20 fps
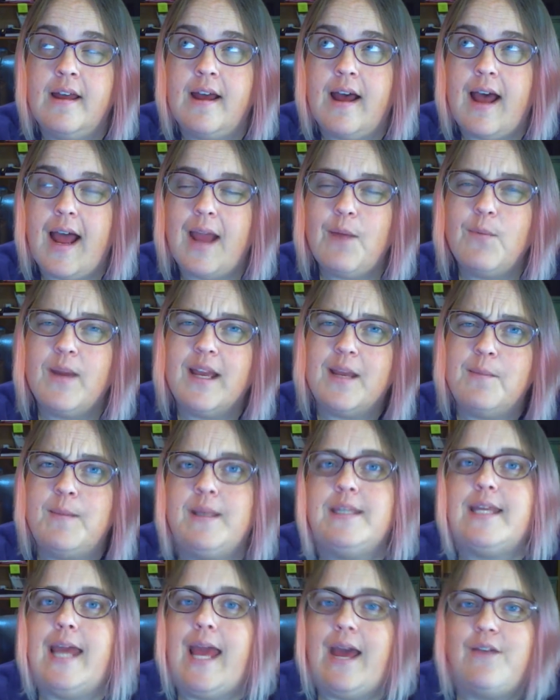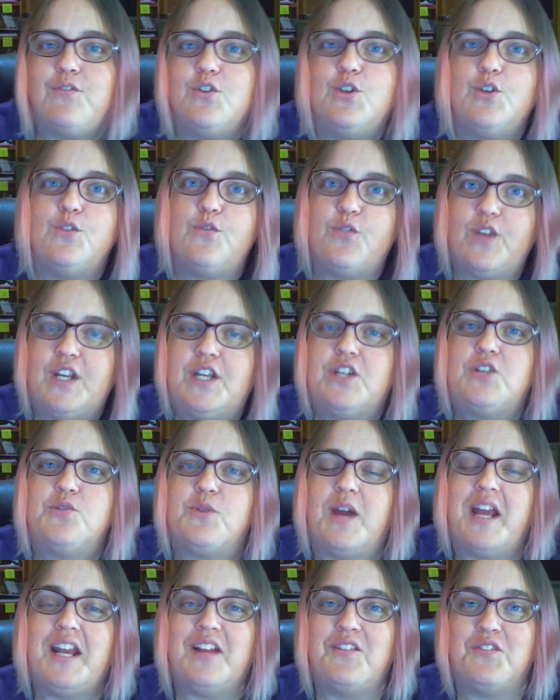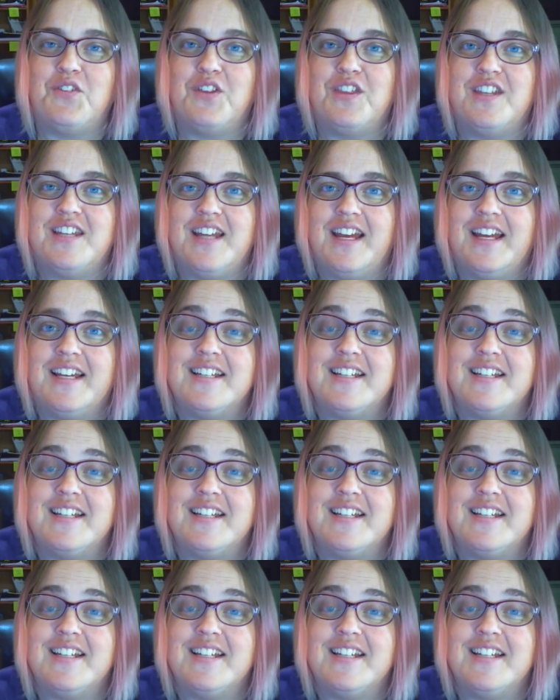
I recommend after you finish writing for the day,